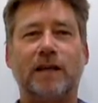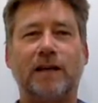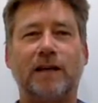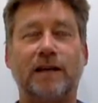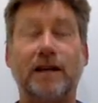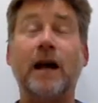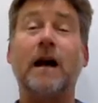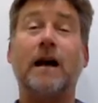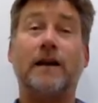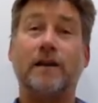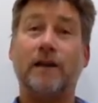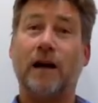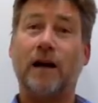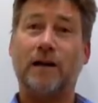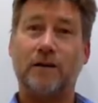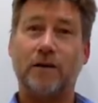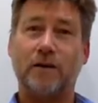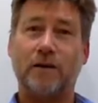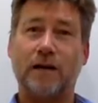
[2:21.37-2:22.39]
Yeah,
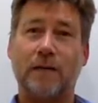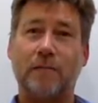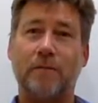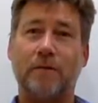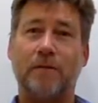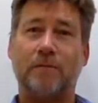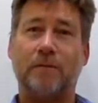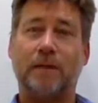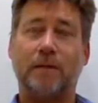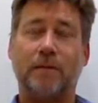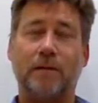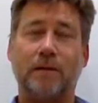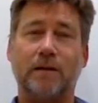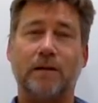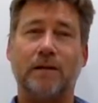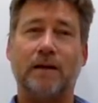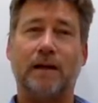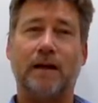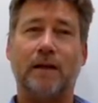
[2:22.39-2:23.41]
I knew a couple of people.